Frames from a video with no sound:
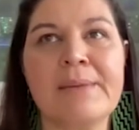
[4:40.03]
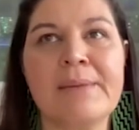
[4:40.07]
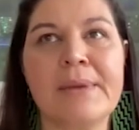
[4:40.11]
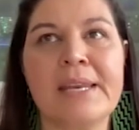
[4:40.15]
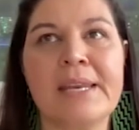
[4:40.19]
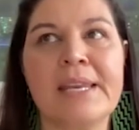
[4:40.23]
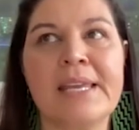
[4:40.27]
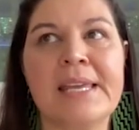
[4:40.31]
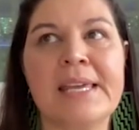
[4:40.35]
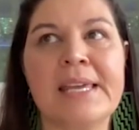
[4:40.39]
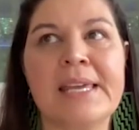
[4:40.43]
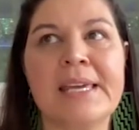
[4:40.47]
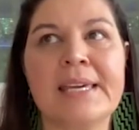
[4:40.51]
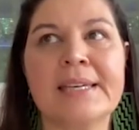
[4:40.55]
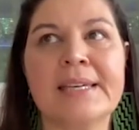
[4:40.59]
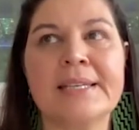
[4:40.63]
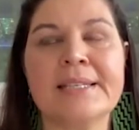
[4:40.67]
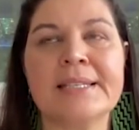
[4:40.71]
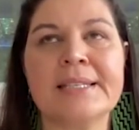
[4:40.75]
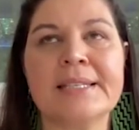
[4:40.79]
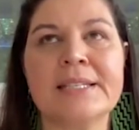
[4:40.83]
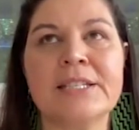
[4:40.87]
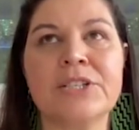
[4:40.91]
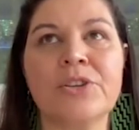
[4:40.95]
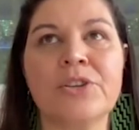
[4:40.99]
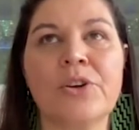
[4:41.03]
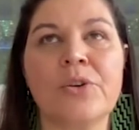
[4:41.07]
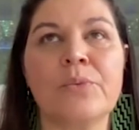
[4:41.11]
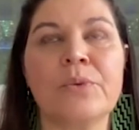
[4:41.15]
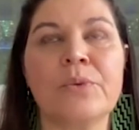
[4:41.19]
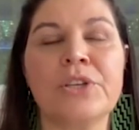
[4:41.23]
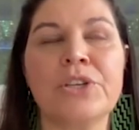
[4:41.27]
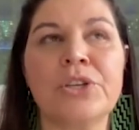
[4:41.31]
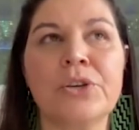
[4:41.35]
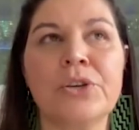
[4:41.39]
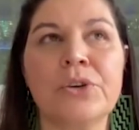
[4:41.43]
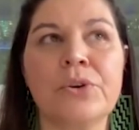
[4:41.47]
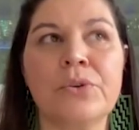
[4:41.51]
many years. And so we
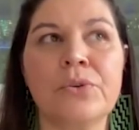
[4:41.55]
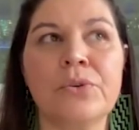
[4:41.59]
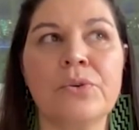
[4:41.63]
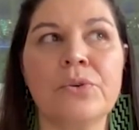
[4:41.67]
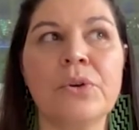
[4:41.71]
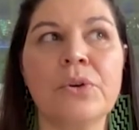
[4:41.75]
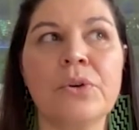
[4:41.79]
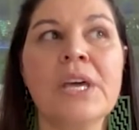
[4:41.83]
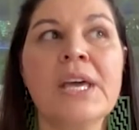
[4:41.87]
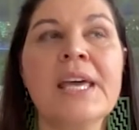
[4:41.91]
knew